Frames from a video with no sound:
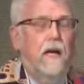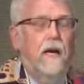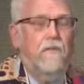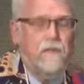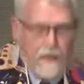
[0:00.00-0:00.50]

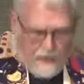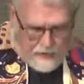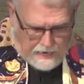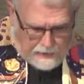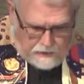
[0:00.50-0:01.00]
have
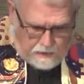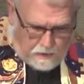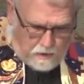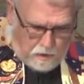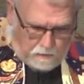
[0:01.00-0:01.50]
died
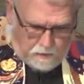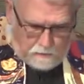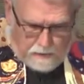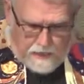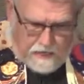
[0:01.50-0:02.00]
over the
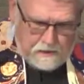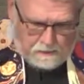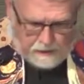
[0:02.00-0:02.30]
past